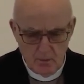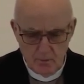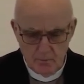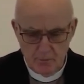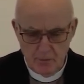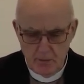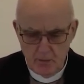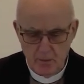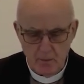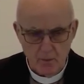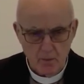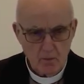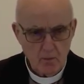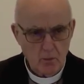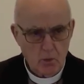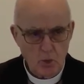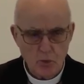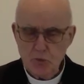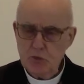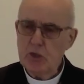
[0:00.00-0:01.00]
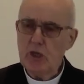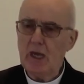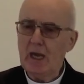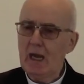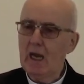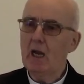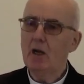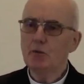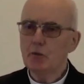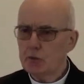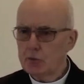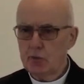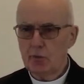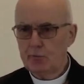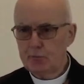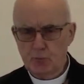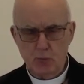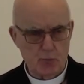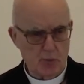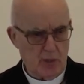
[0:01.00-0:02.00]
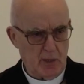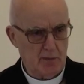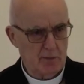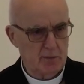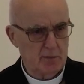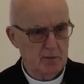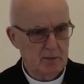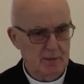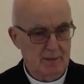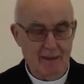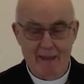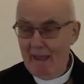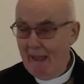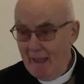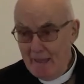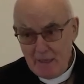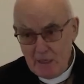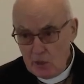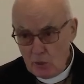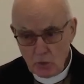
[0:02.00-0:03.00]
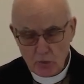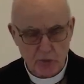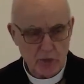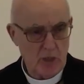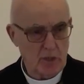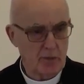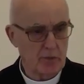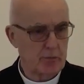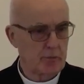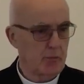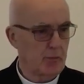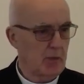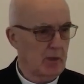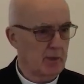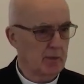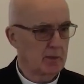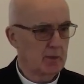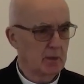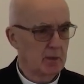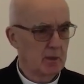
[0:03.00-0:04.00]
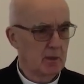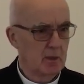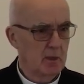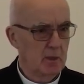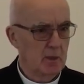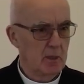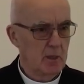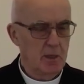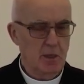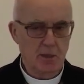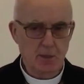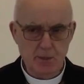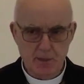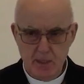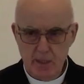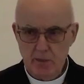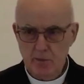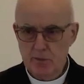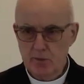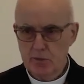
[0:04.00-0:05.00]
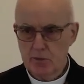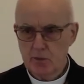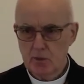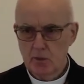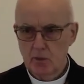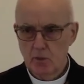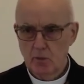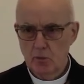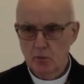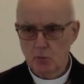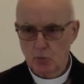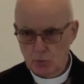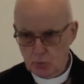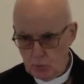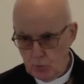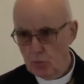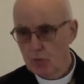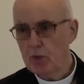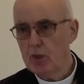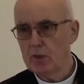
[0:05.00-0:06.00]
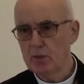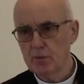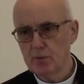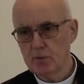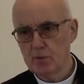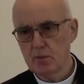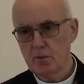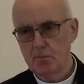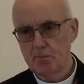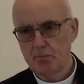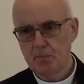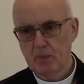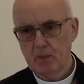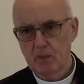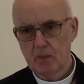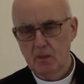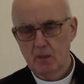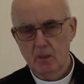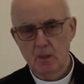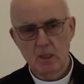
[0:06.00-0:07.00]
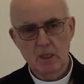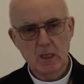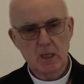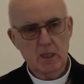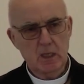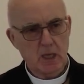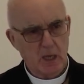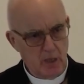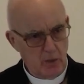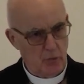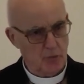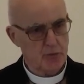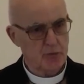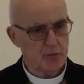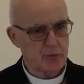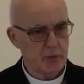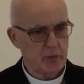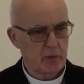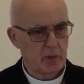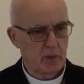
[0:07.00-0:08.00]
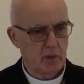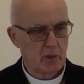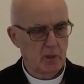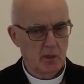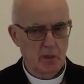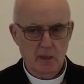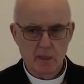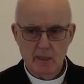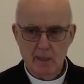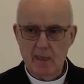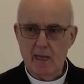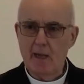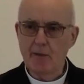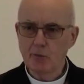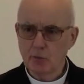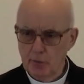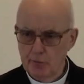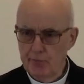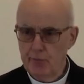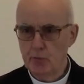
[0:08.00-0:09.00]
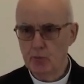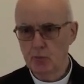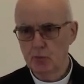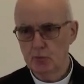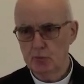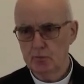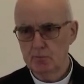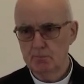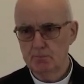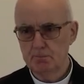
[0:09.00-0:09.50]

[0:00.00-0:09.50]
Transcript: the alternative to that, any alternative to that, leads to two things chaos and confusion.